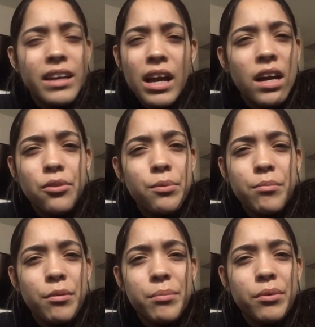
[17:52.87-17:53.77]
Yeah, I don't
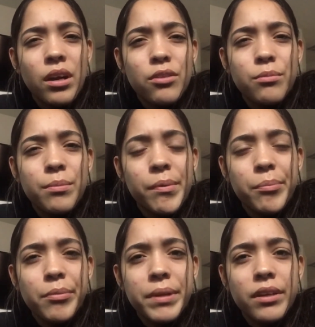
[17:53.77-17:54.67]
remember. I don't
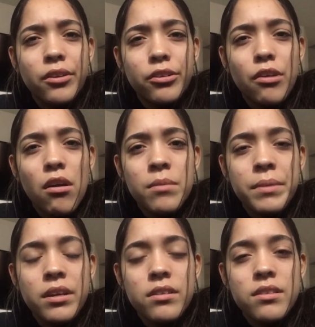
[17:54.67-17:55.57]
remember me and her talking
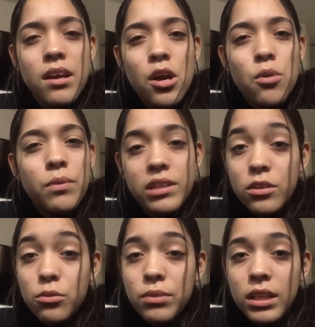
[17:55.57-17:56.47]
because we
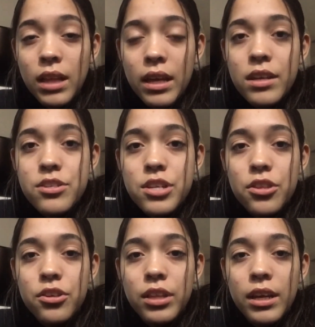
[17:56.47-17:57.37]
didn't really like each
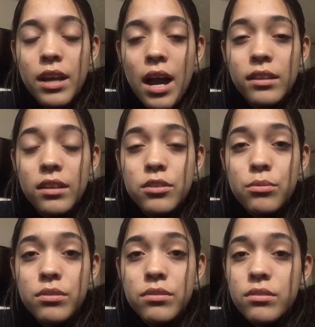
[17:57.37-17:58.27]
other. Like, I thought she
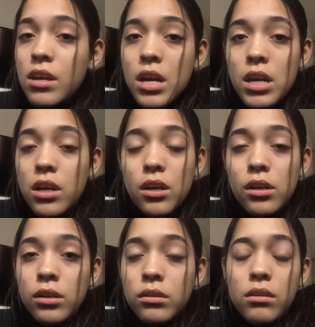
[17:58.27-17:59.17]
was
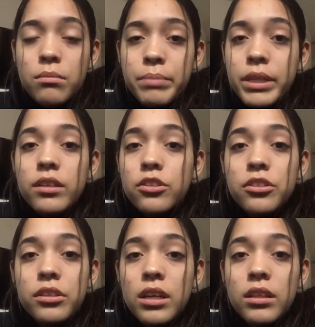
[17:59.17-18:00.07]
a
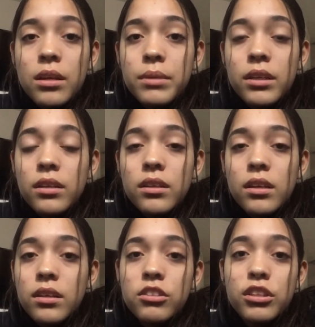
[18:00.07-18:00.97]
bitch, and I'm like,
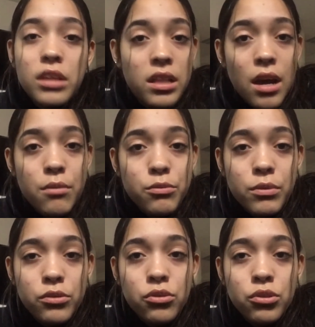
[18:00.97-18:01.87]
and she thought I was
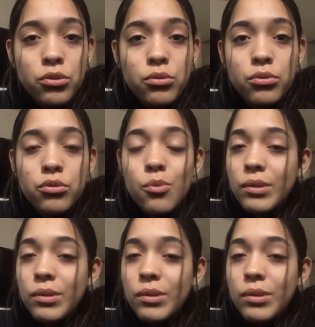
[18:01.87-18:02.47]
one too, so